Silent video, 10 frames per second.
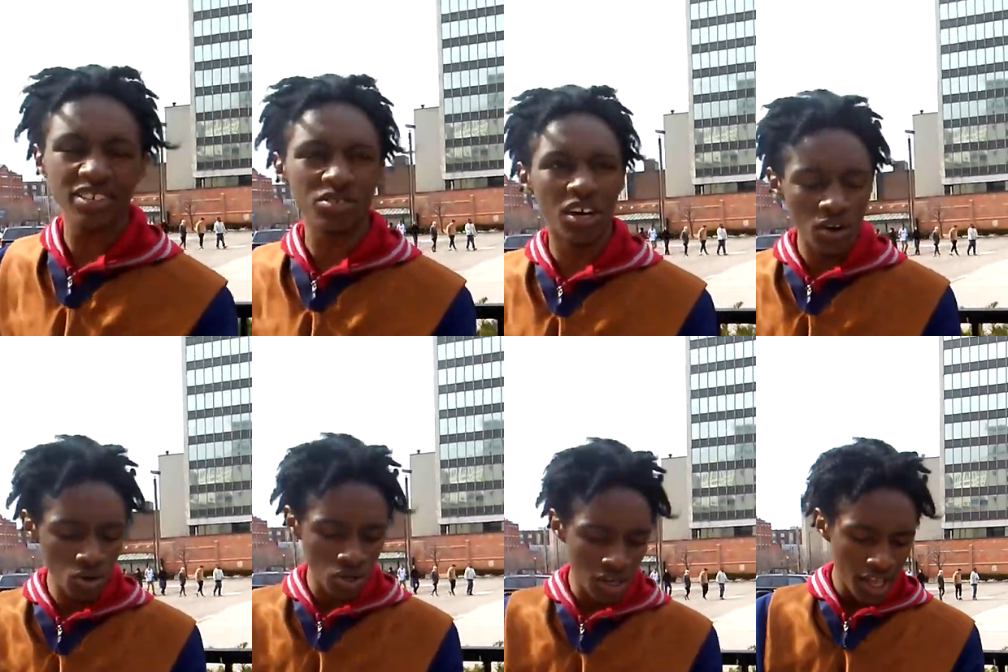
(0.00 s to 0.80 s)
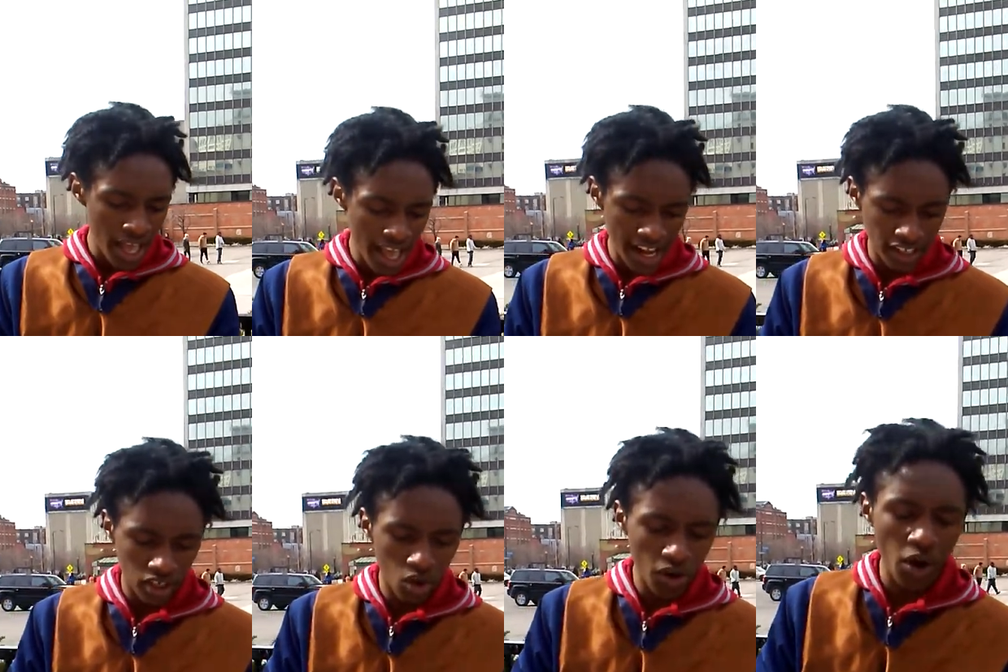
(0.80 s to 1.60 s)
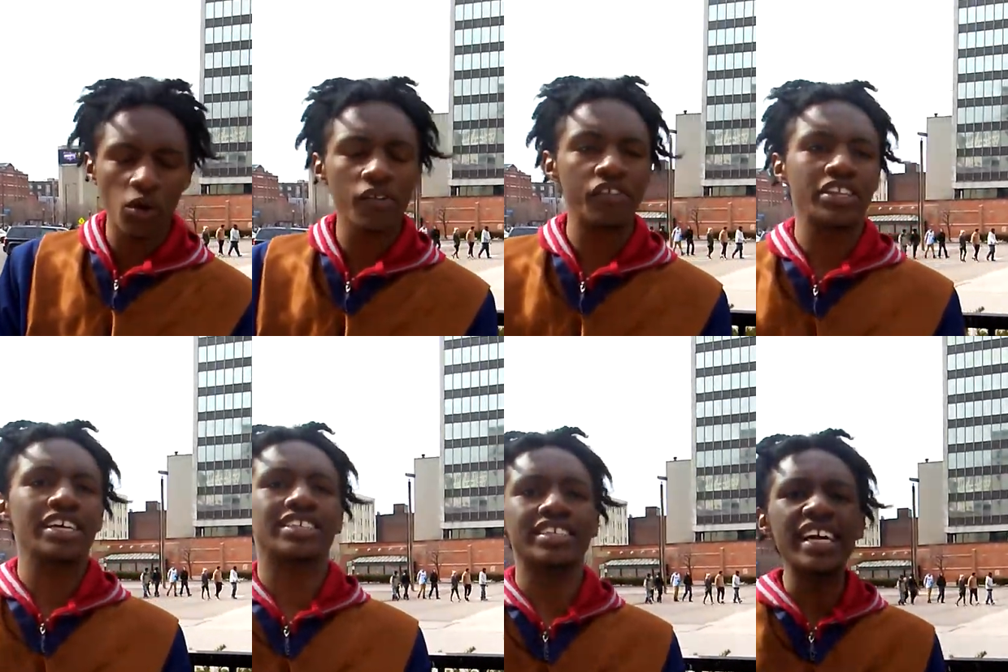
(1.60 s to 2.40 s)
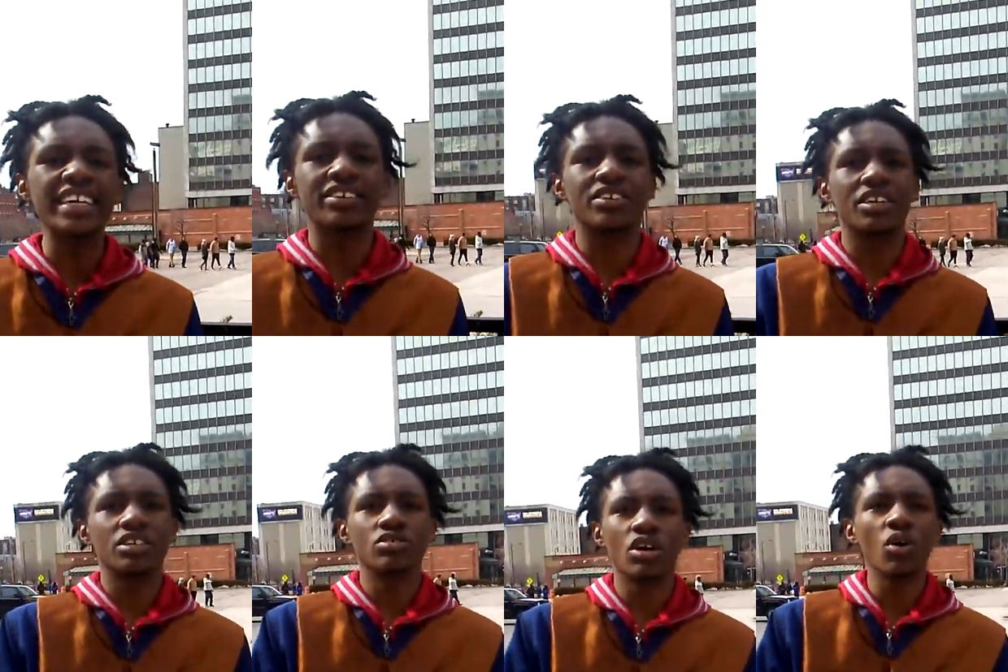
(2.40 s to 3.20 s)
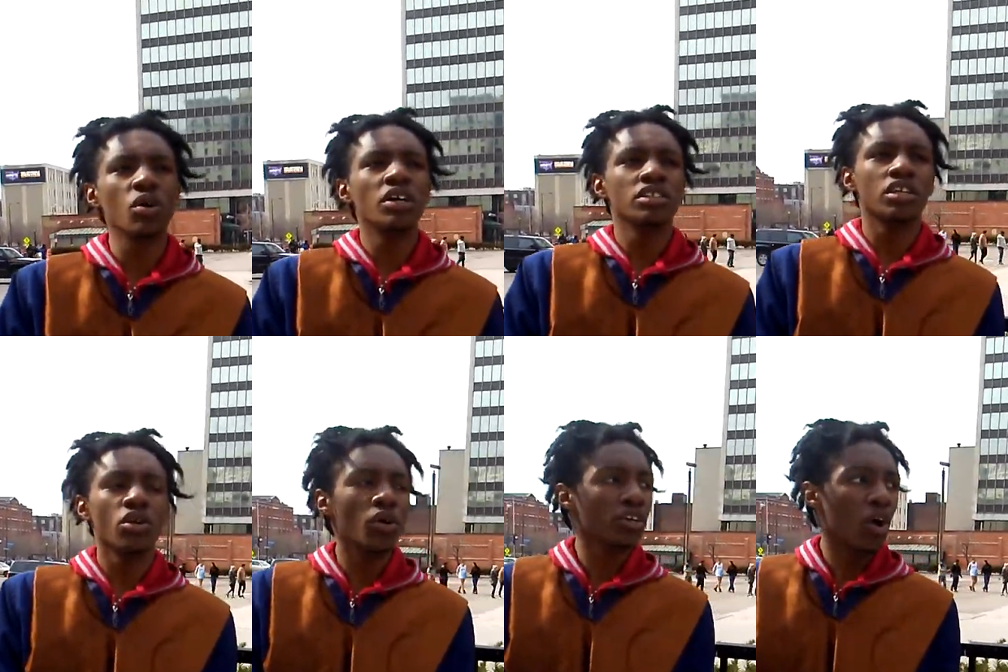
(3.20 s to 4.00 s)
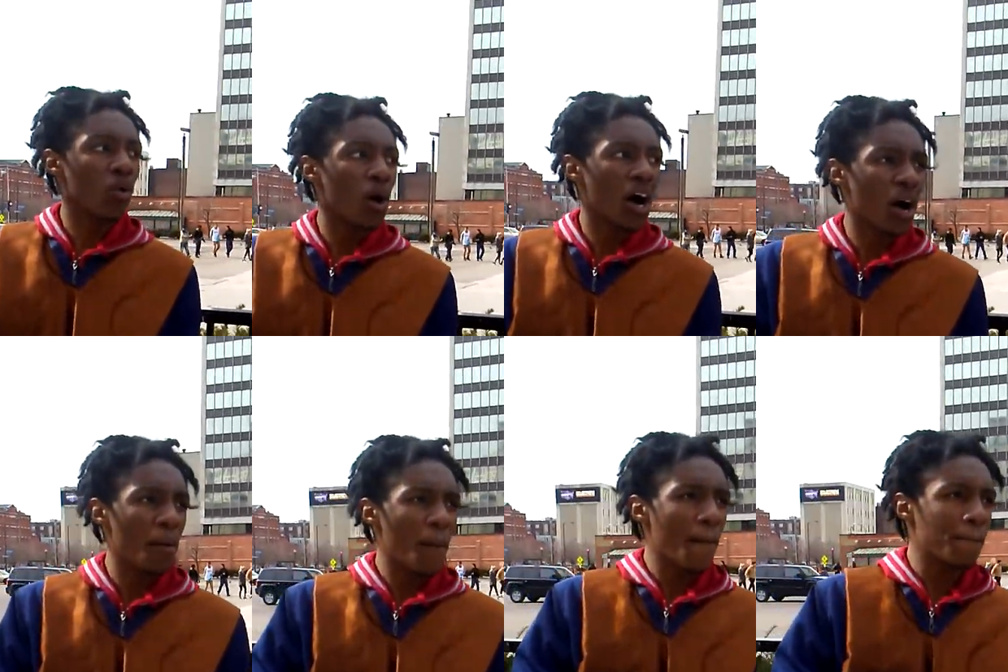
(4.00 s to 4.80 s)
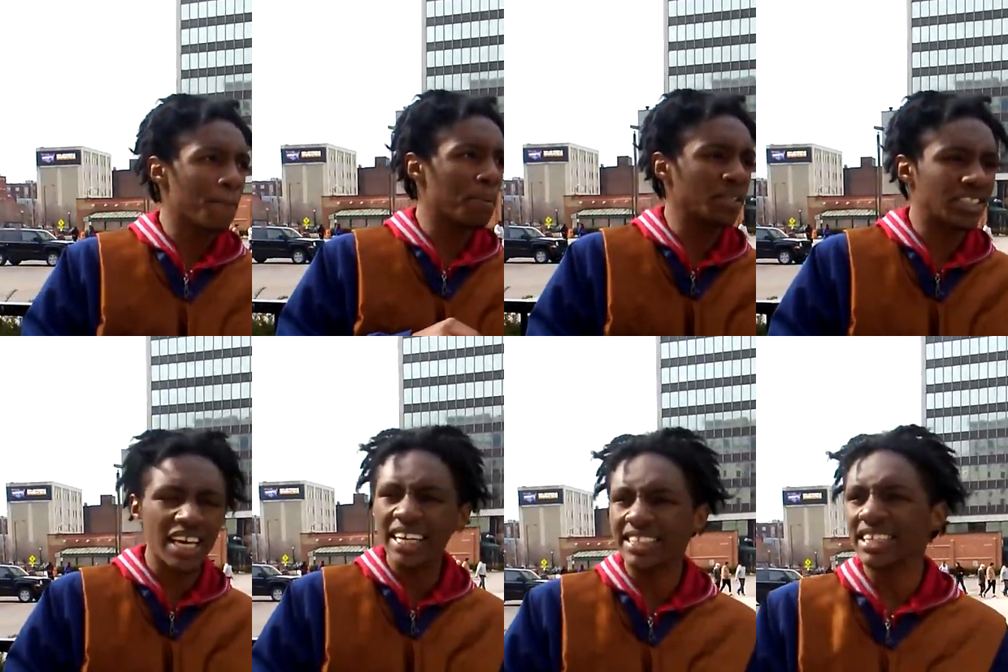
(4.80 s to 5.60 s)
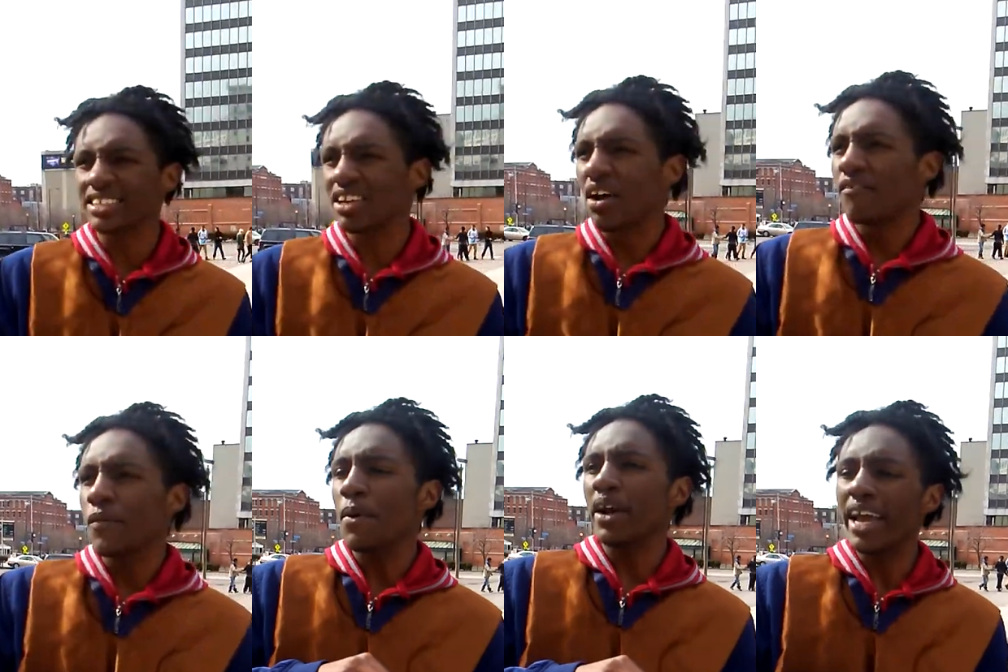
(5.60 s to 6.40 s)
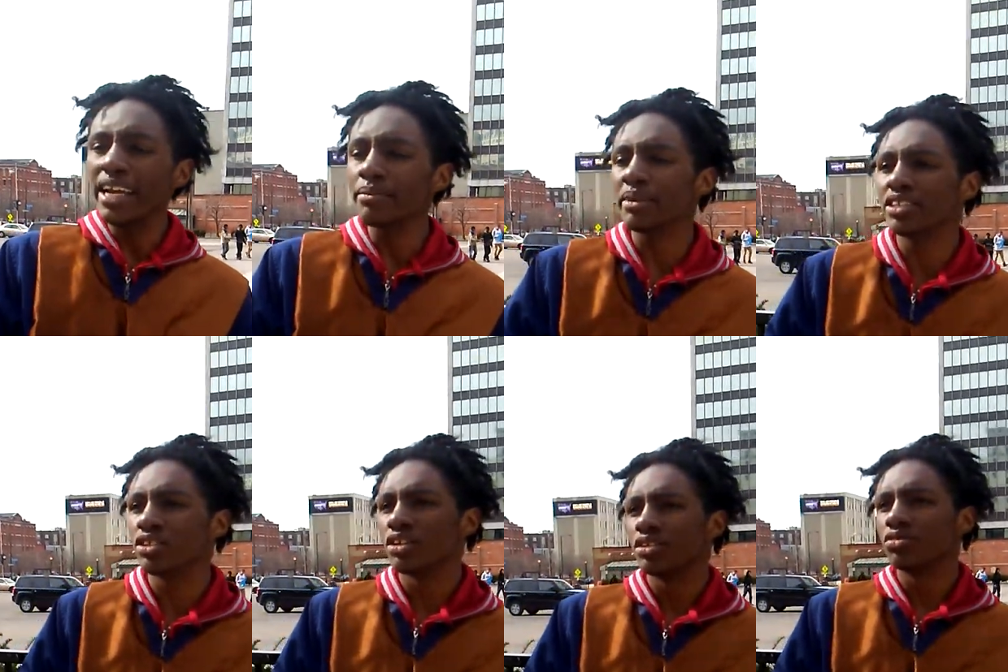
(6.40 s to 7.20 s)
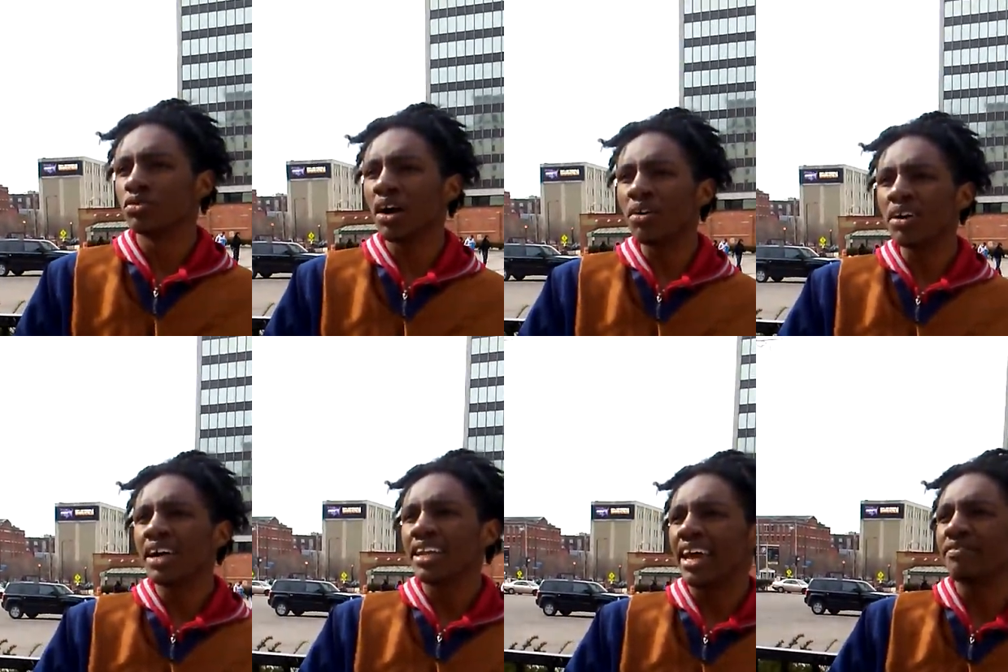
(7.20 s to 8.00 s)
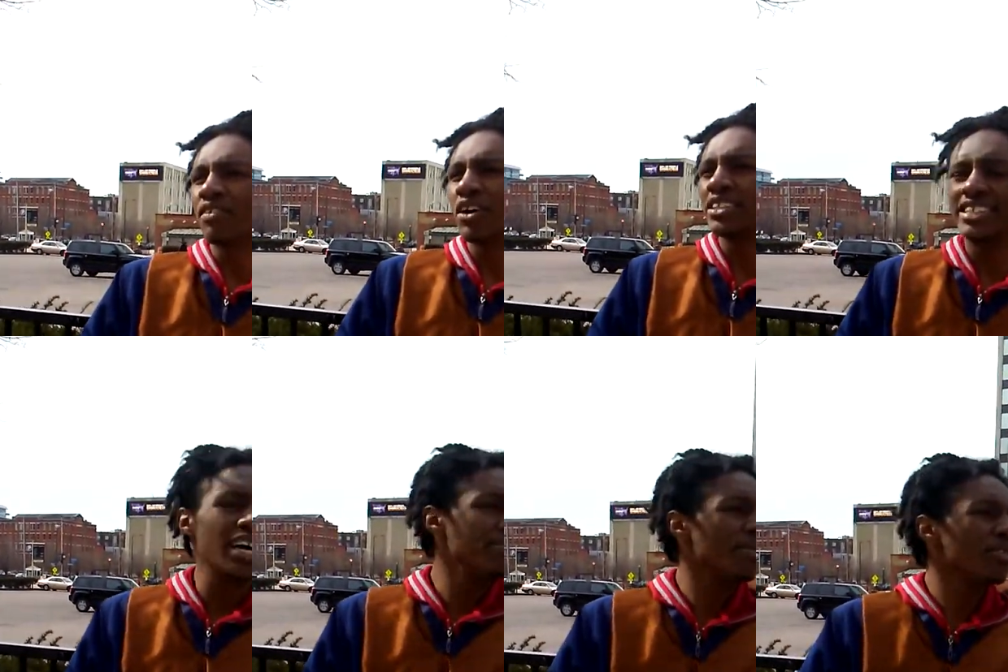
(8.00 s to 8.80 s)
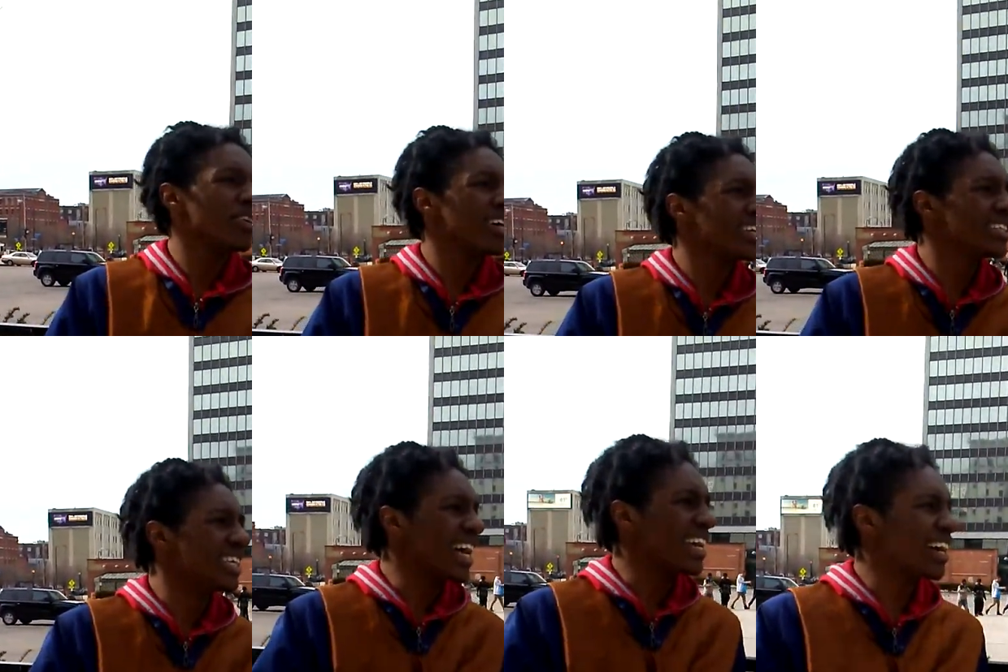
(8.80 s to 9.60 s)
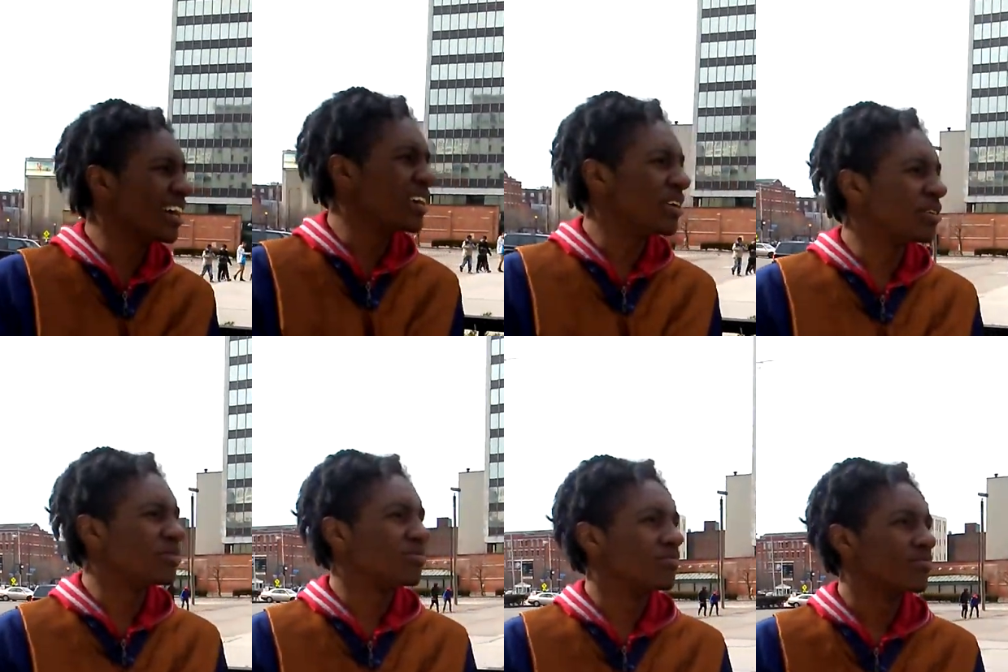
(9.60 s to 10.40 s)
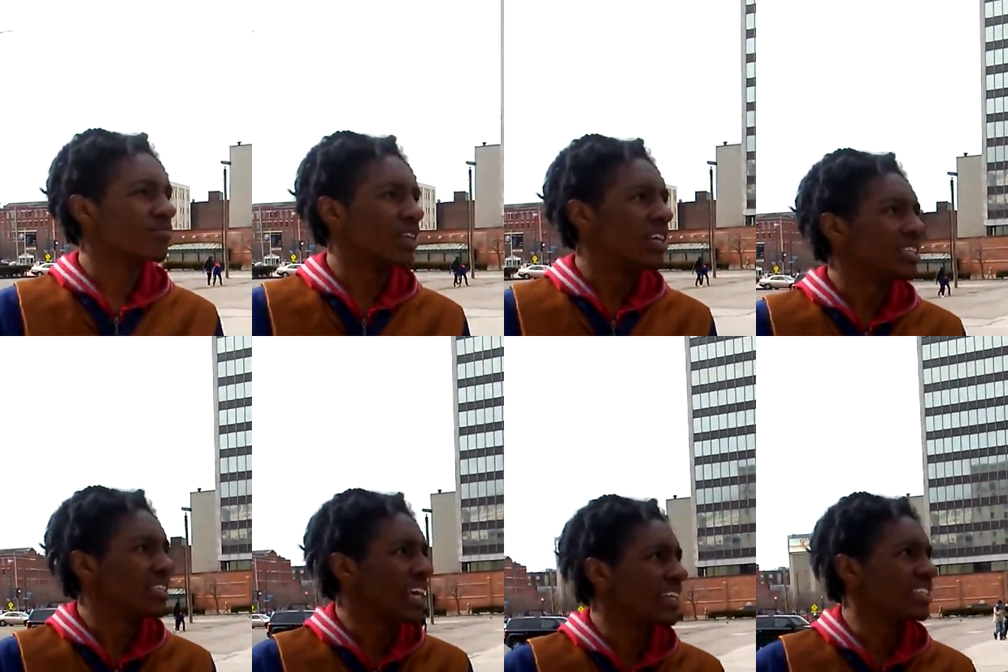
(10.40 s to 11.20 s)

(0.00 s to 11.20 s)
You know, and the Lord go lift up that standard. You know, the Lord go um protect us from our enemies. You know, like for example, say um say